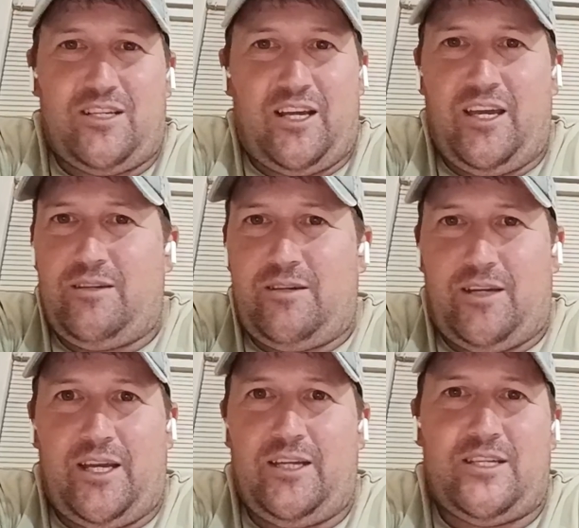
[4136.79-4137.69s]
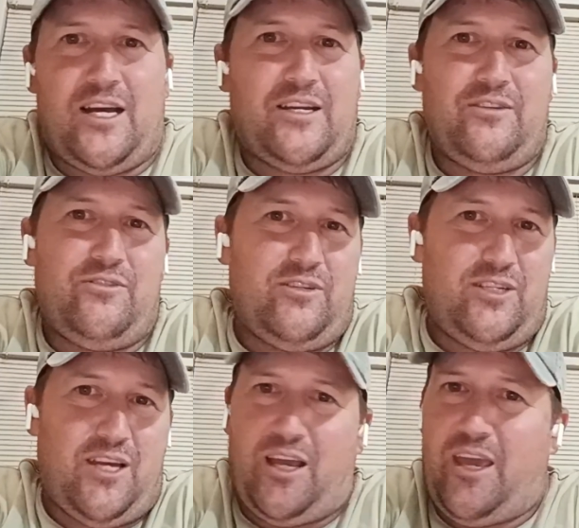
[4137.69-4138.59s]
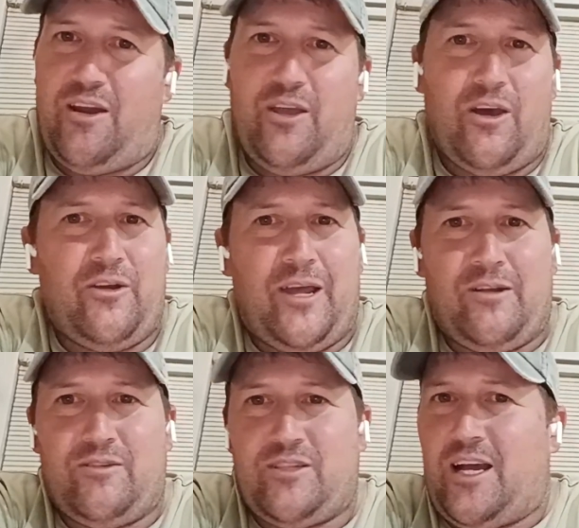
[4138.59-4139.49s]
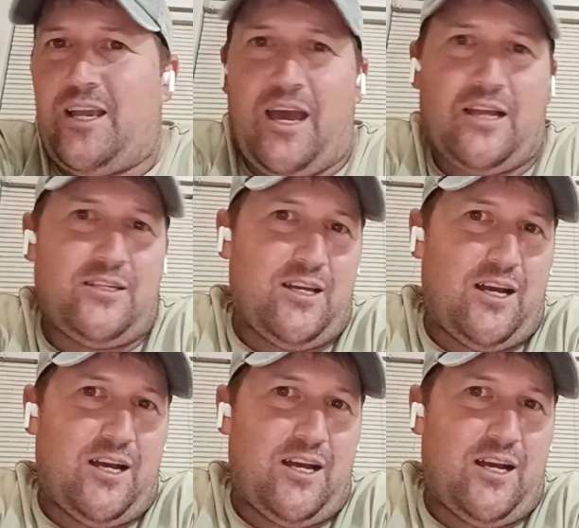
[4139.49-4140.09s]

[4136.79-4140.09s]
I get down and dirty. I carry own animals. I cut.